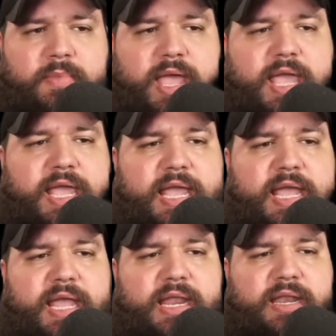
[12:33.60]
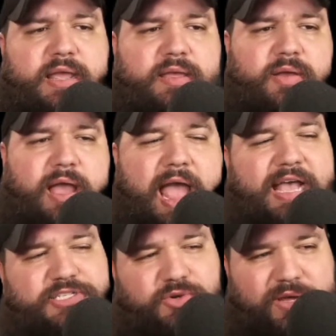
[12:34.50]
And
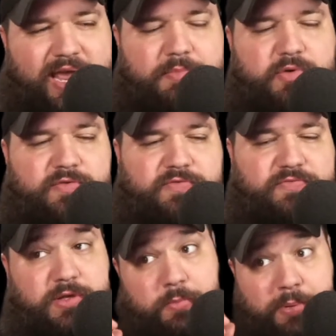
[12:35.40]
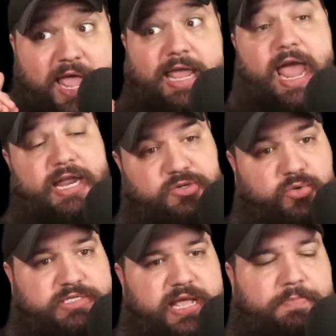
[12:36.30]
as you kind of move your black hat
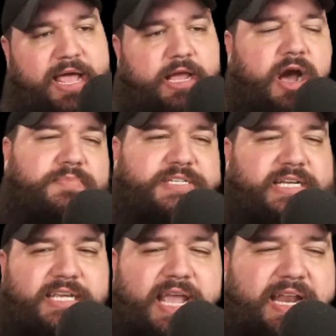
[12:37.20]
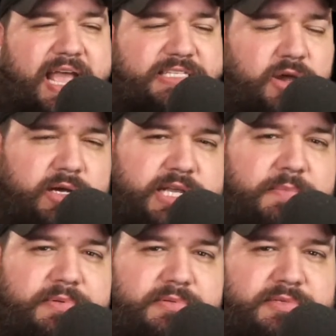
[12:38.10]
towards that black object, it kind of has a hard
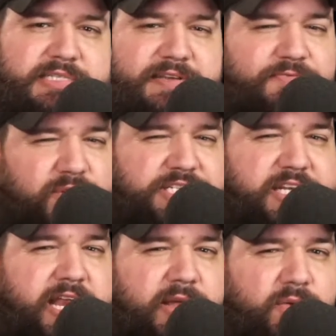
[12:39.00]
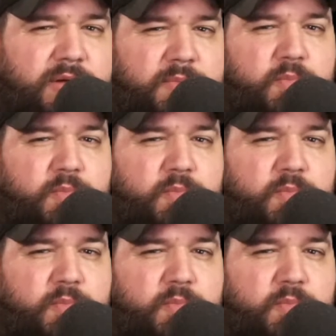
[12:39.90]
time differentiating,